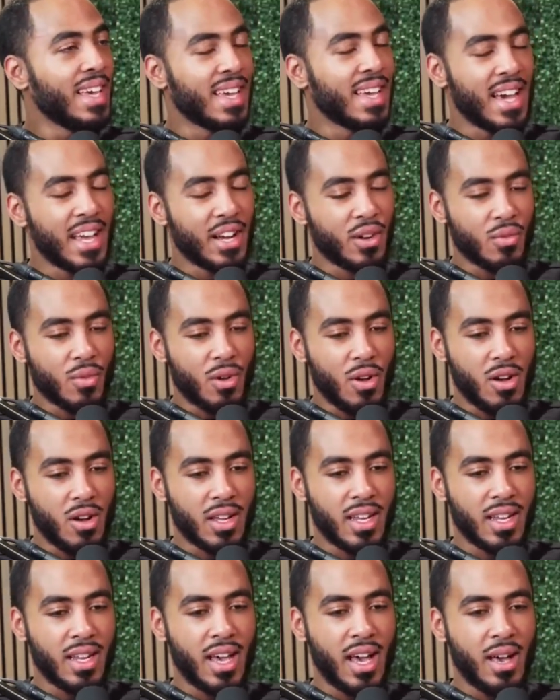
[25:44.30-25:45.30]
It got it
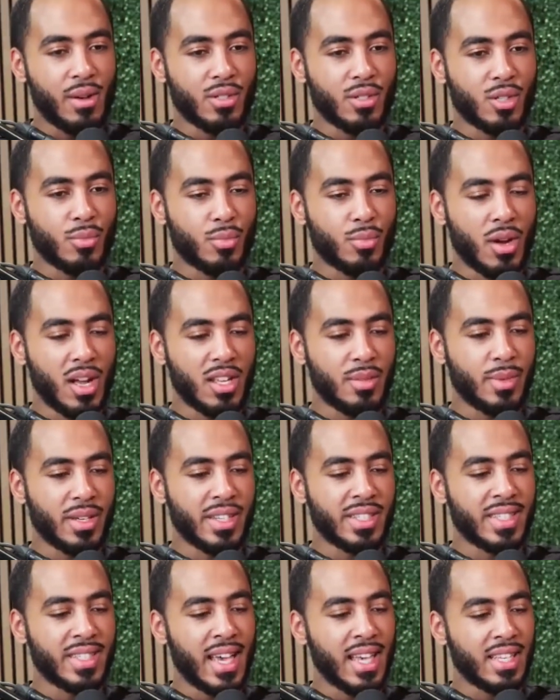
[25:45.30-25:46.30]
wrong, and I was surprised
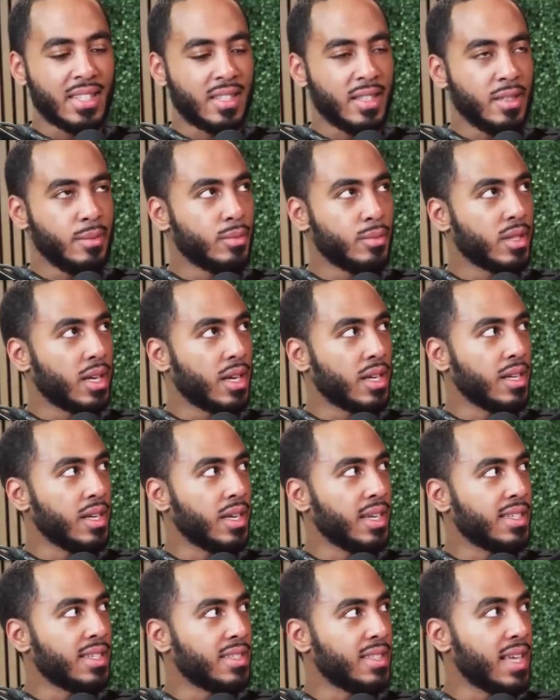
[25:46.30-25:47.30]
because that seems like
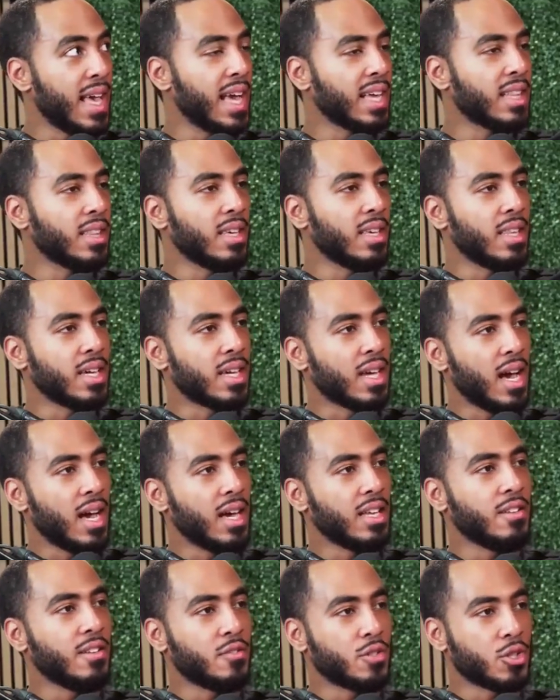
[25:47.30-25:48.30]
exactly the
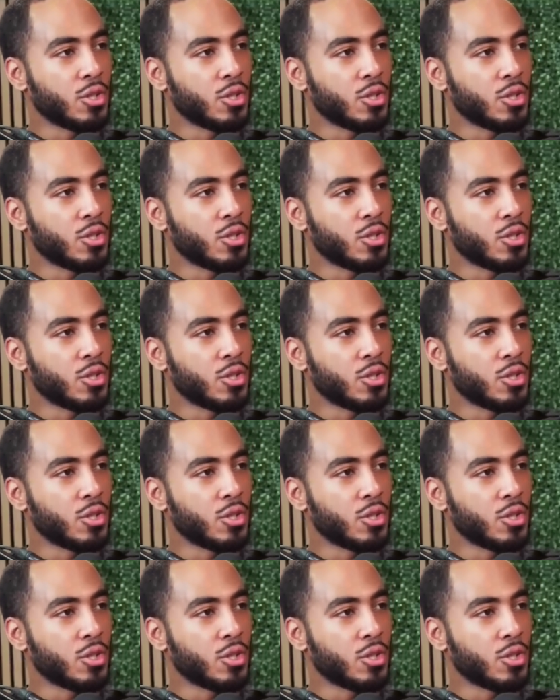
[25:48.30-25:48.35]
kind of